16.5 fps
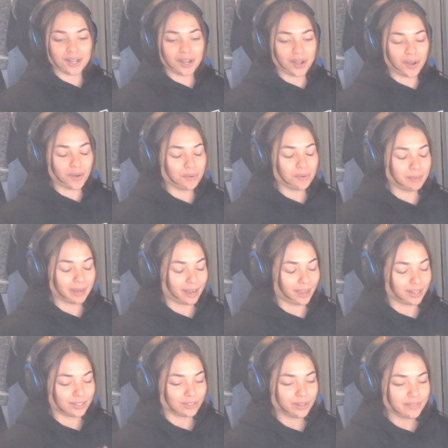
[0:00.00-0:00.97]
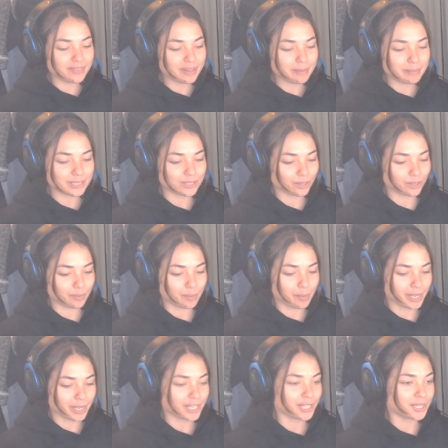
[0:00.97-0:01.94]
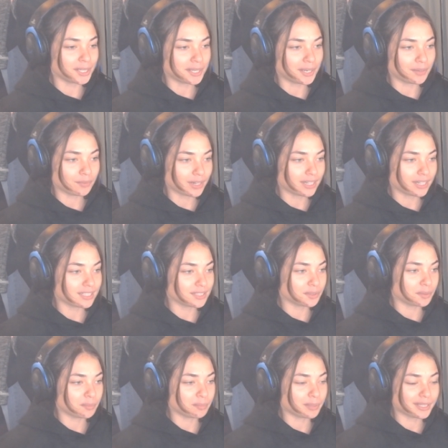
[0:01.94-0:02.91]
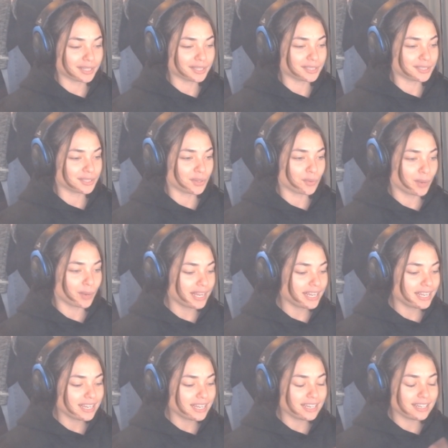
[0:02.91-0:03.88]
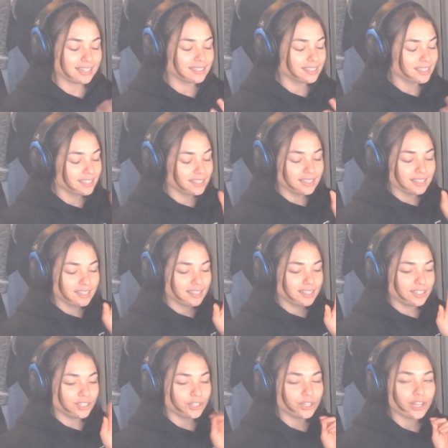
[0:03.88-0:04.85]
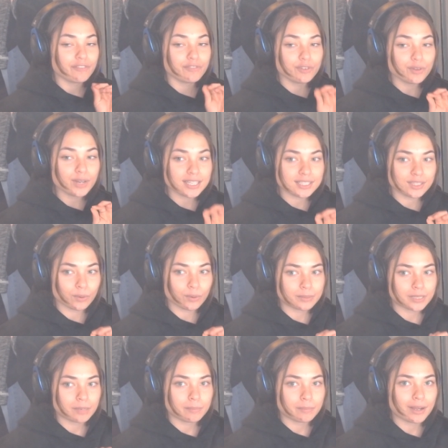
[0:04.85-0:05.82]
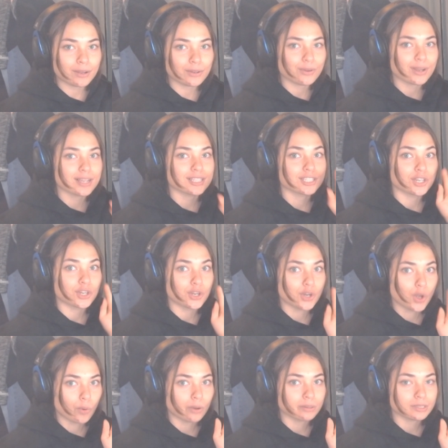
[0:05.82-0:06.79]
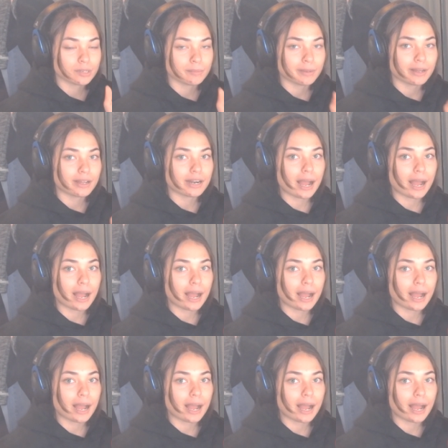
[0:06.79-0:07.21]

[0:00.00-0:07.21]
oh my god, don't even get me started with Baekhyun and Rainism because the way he if you guys know what I'm talking about, you guys know what I'm talking about.